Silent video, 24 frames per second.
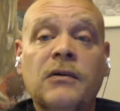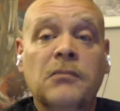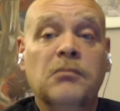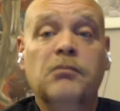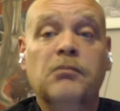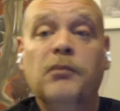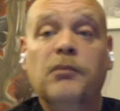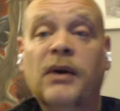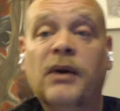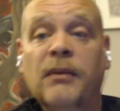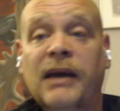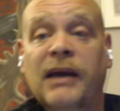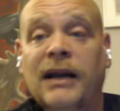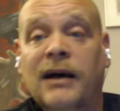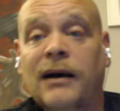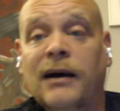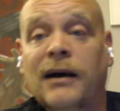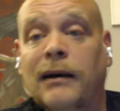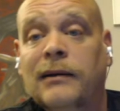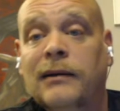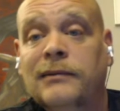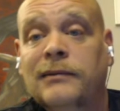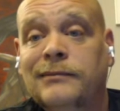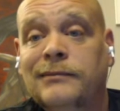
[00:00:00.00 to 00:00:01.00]
but I may
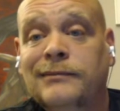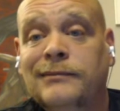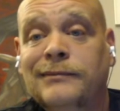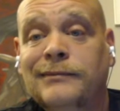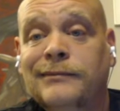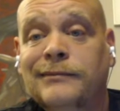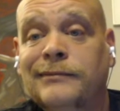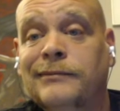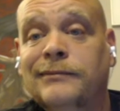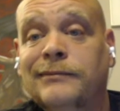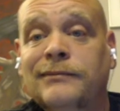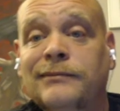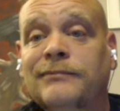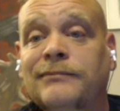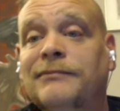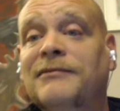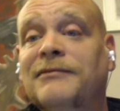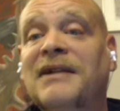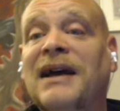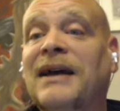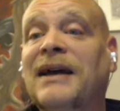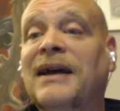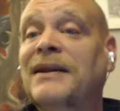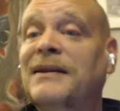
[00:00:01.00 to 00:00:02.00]
not.
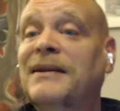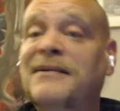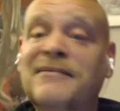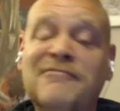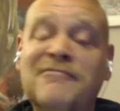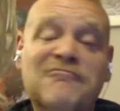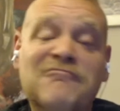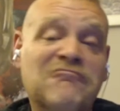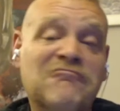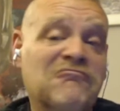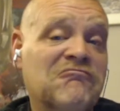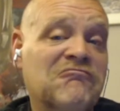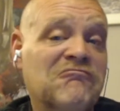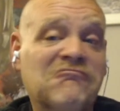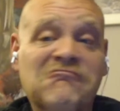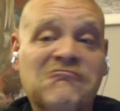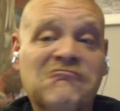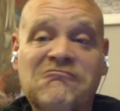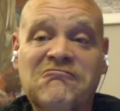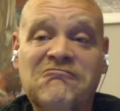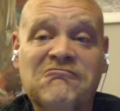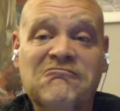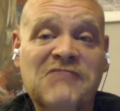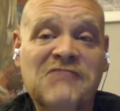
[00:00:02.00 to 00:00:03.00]
And
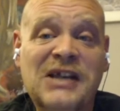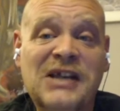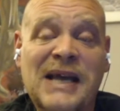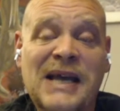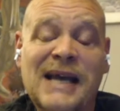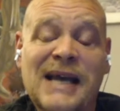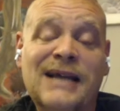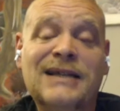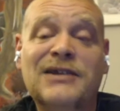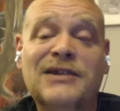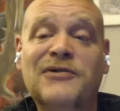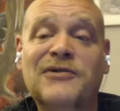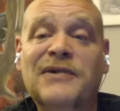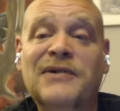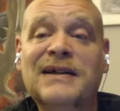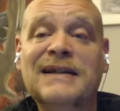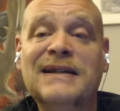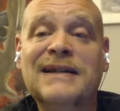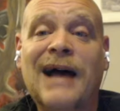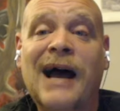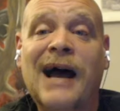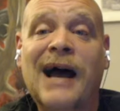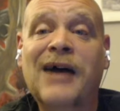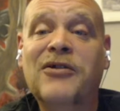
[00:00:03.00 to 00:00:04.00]
the answer is
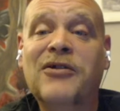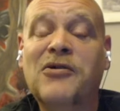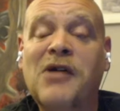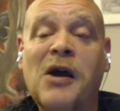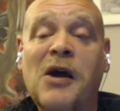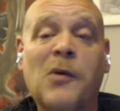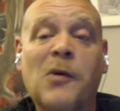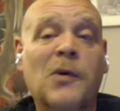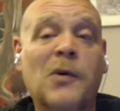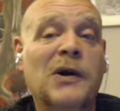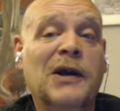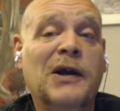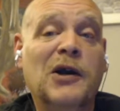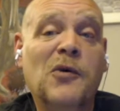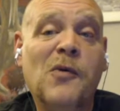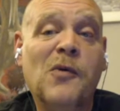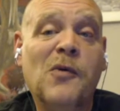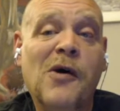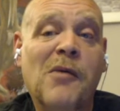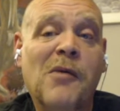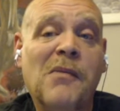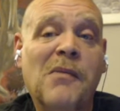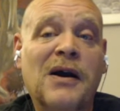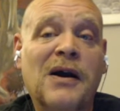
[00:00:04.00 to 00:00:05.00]
either I work in a
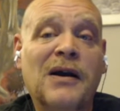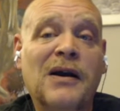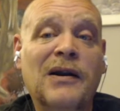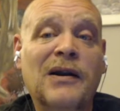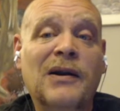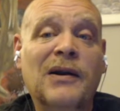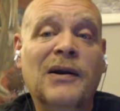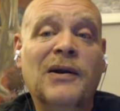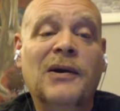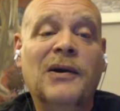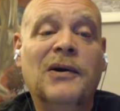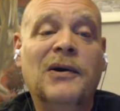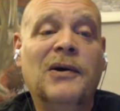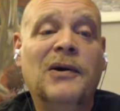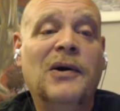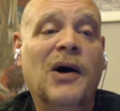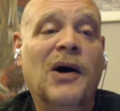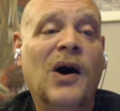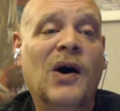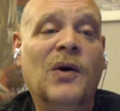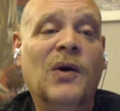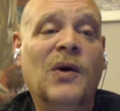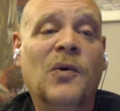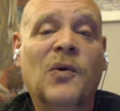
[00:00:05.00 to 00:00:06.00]
Walmart
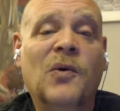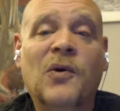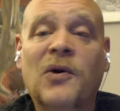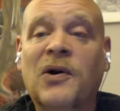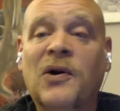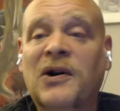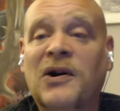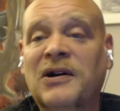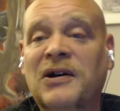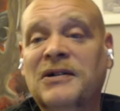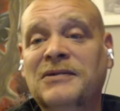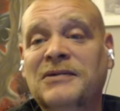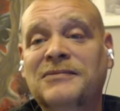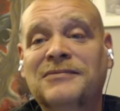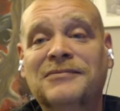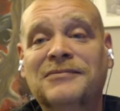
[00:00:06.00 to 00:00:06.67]
or